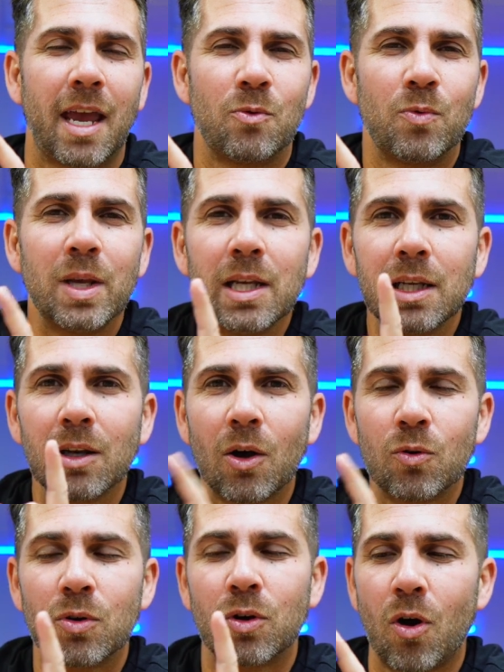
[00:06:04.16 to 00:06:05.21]
a really
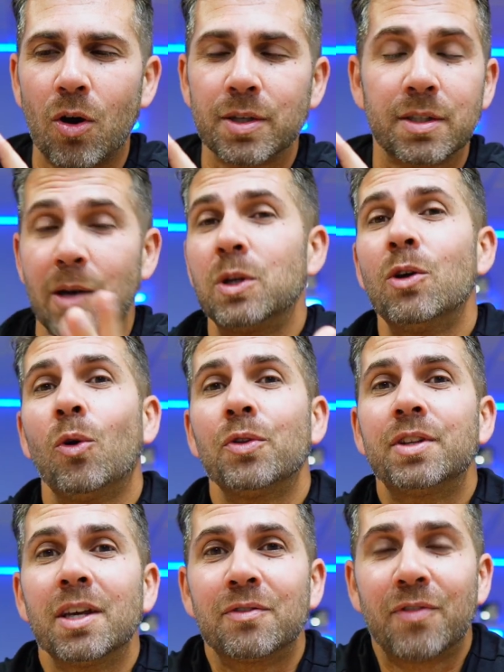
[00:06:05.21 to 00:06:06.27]
low cost and with all
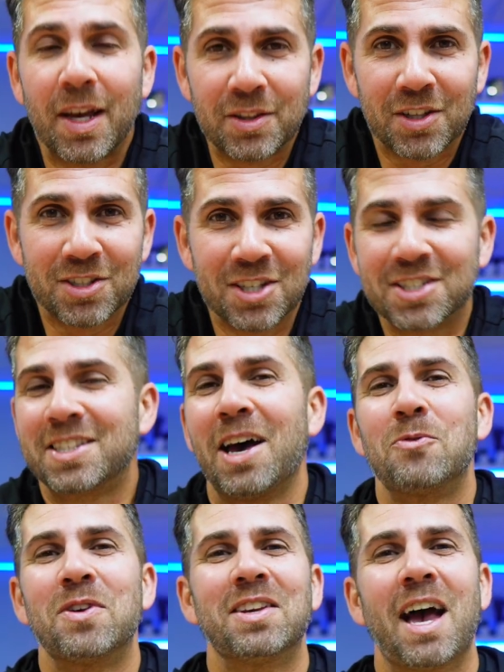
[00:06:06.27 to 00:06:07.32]
the advantages
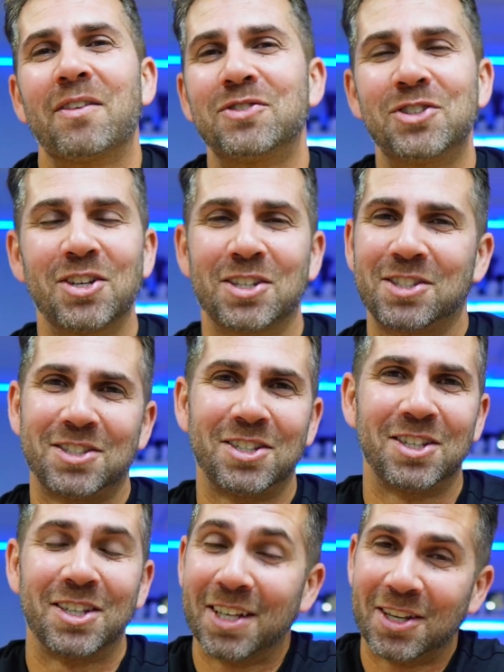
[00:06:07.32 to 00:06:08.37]
that we have just
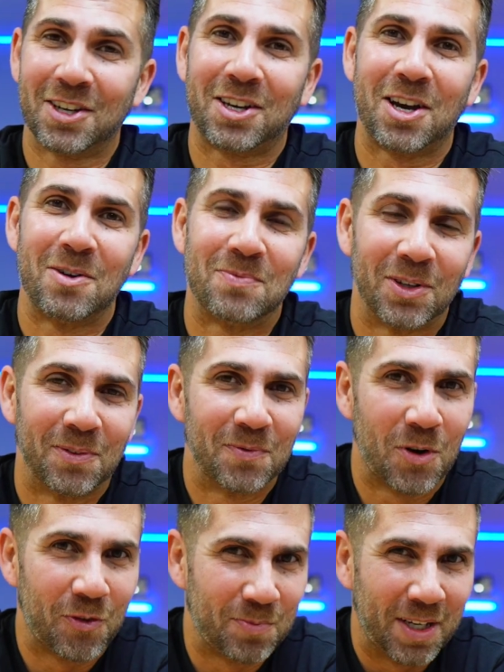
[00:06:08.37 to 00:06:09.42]
seen in a couple
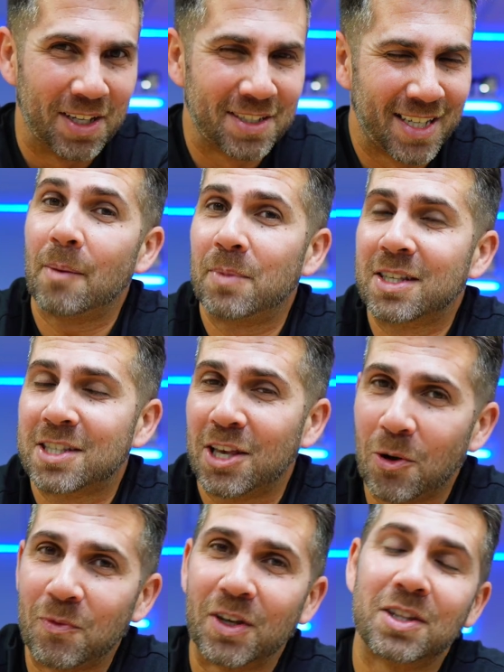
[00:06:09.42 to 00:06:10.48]
of minutes. That being said,
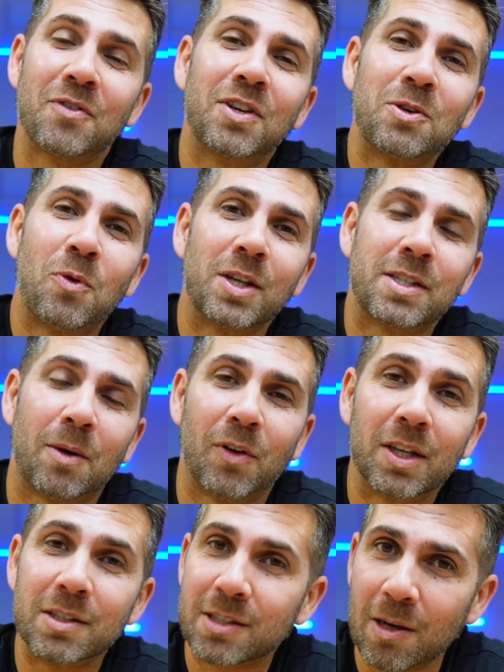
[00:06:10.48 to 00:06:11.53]
hopefully the video was
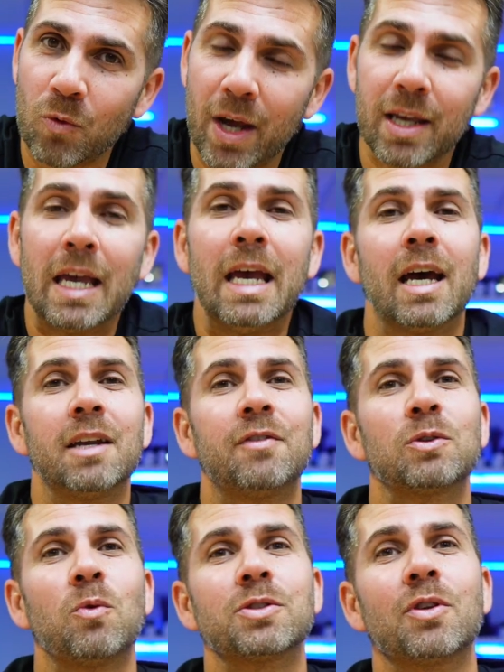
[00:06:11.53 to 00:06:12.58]
helpful in some way. And if
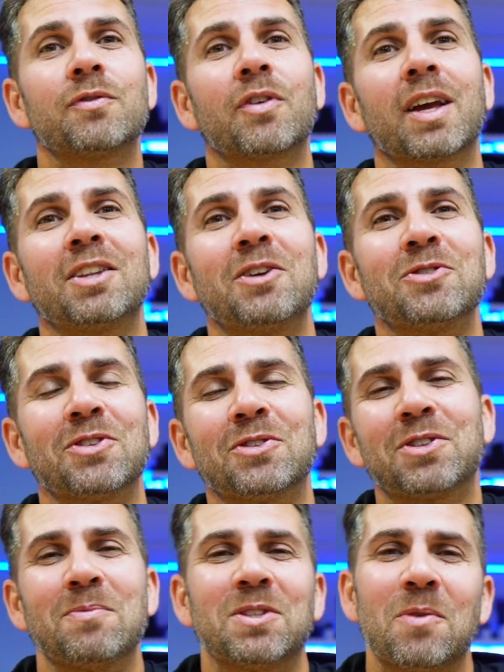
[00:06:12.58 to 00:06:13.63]
it was, don't forget that usual
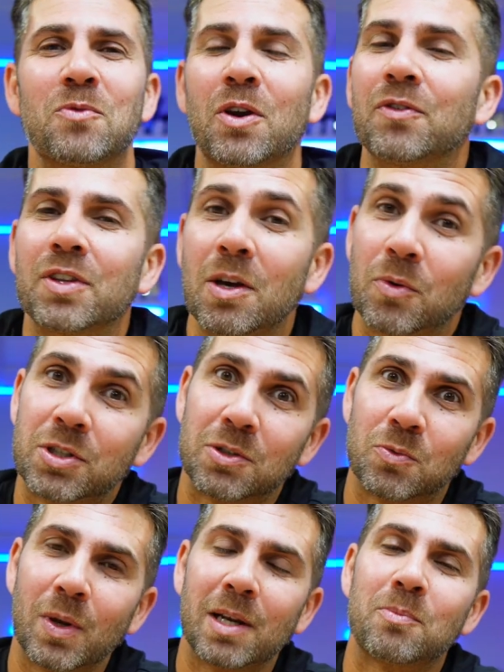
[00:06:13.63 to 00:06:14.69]
thumbs up right over there, which
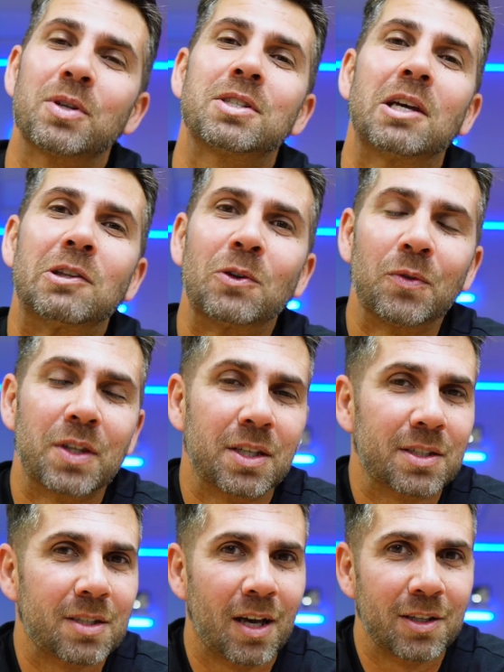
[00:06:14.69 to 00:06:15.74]
is really appreciated on
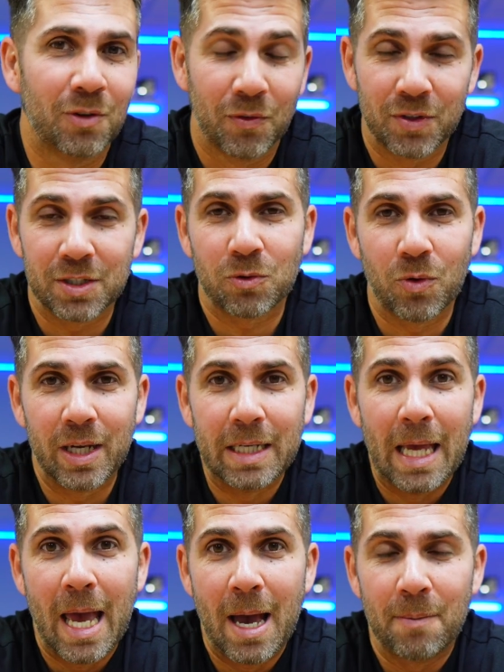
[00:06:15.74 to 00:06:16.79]
this side of the screen.
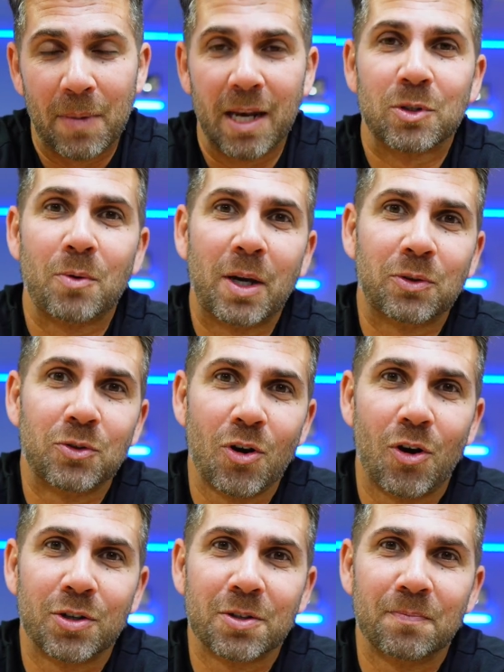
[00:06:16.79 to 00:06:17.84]
My name is Roberto
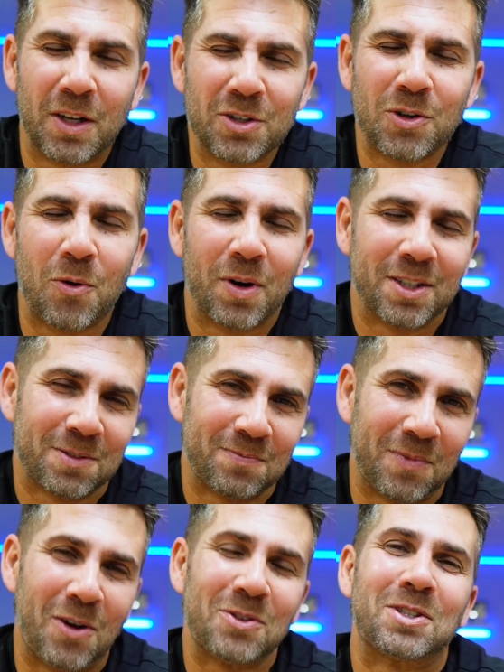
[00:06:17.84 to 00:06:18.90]
Jorge, and as always,
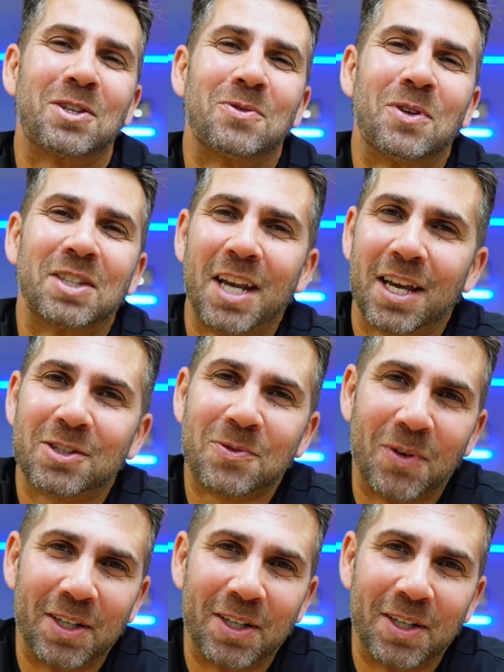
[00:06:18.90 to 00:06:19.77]
I'll see you on the next